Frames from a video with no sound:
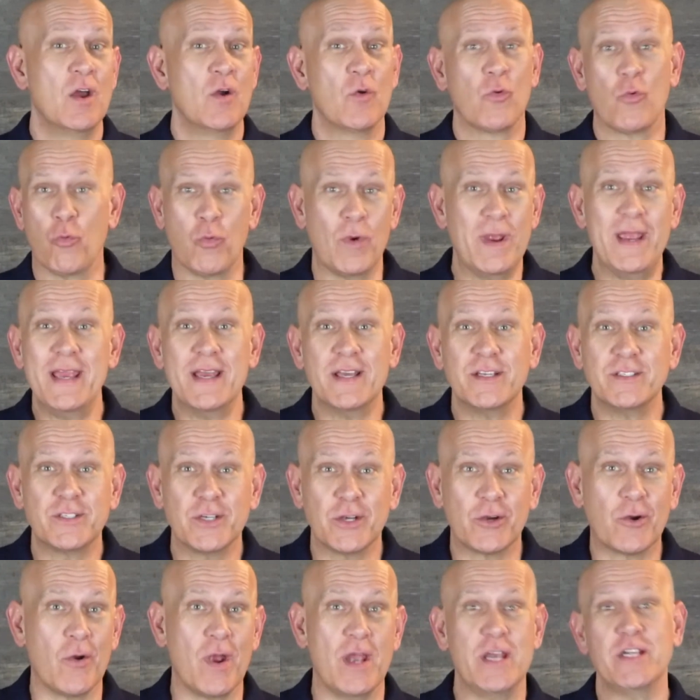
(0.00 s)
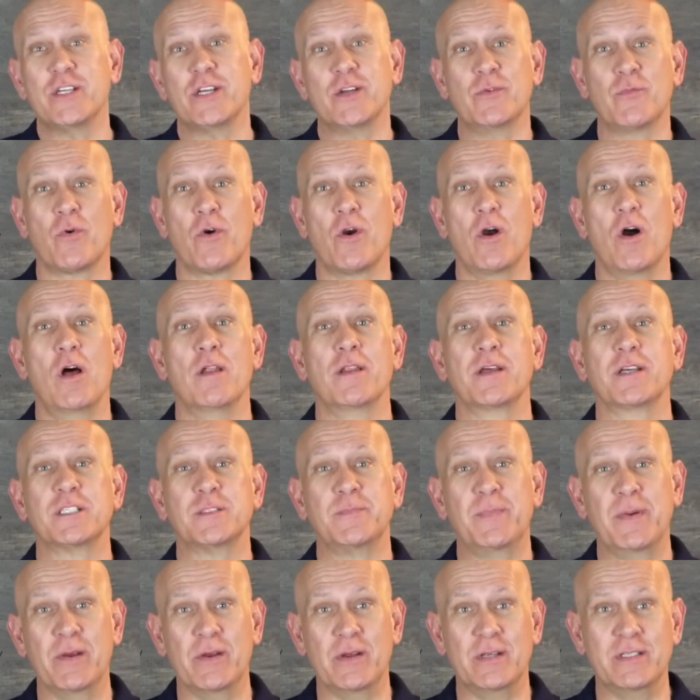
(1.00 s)
reintegration we're all
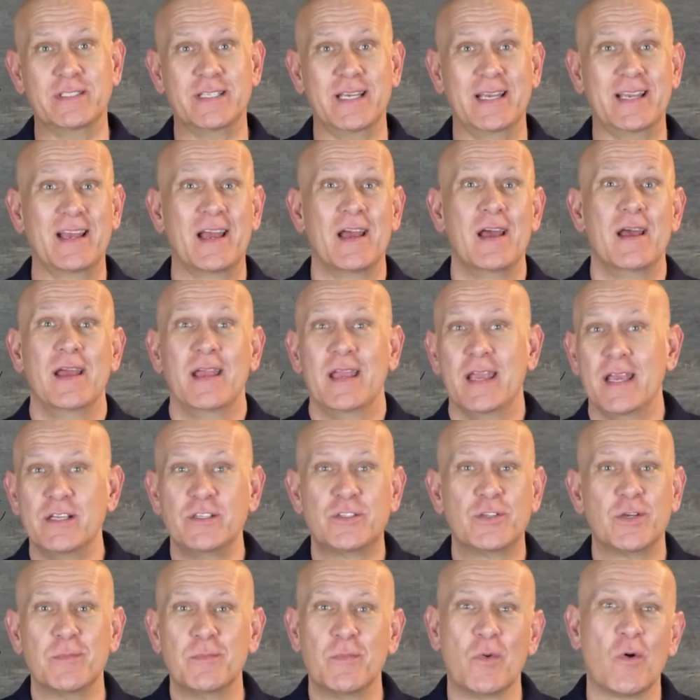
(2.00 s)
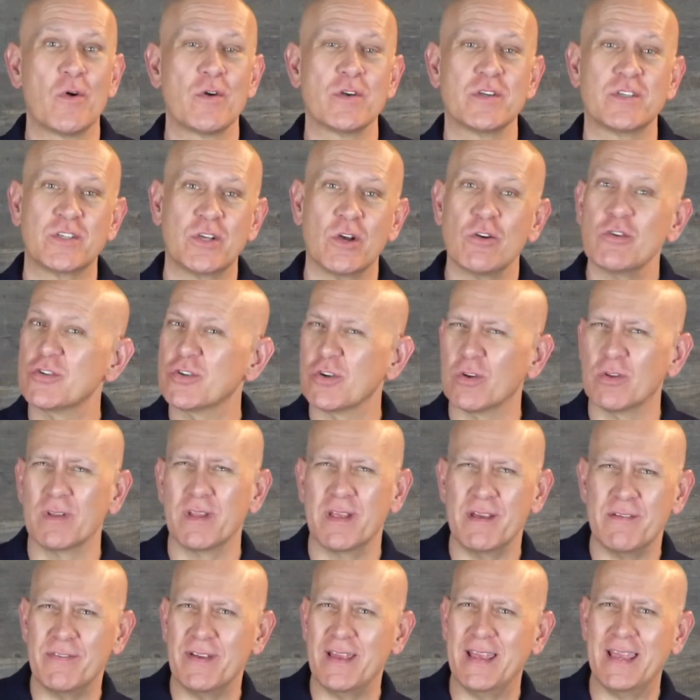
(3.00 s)
experiencing into more social
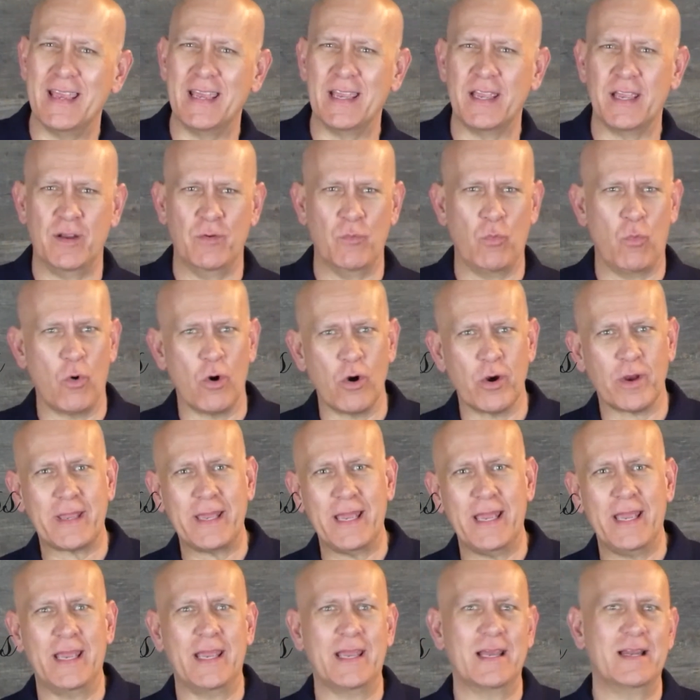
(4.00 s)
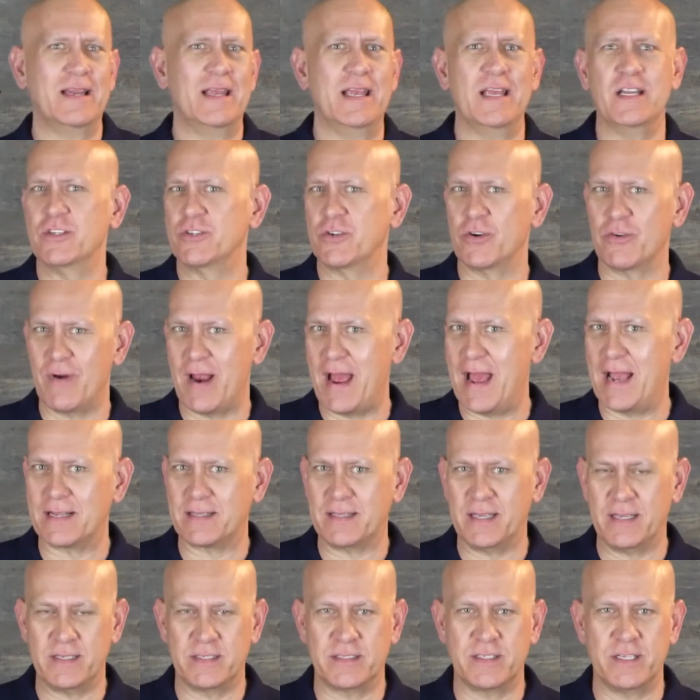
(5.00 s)
living and working and
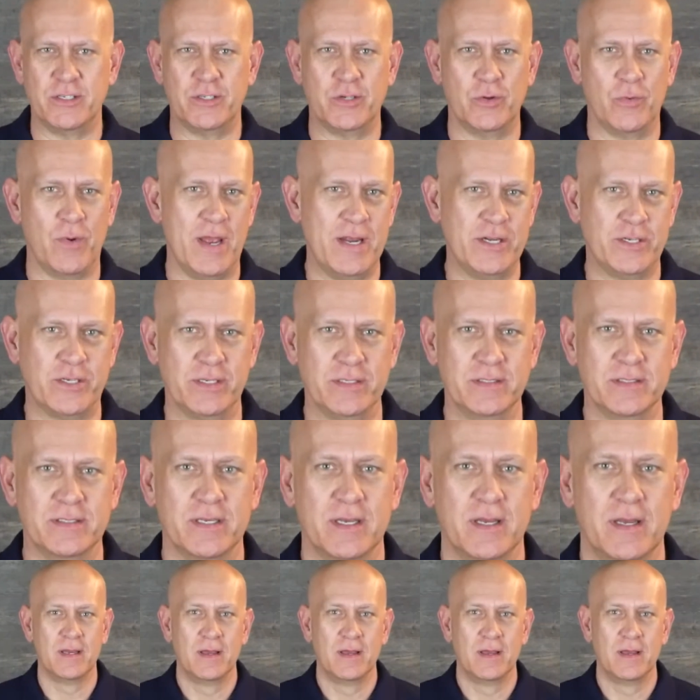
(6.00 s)
interacting situations.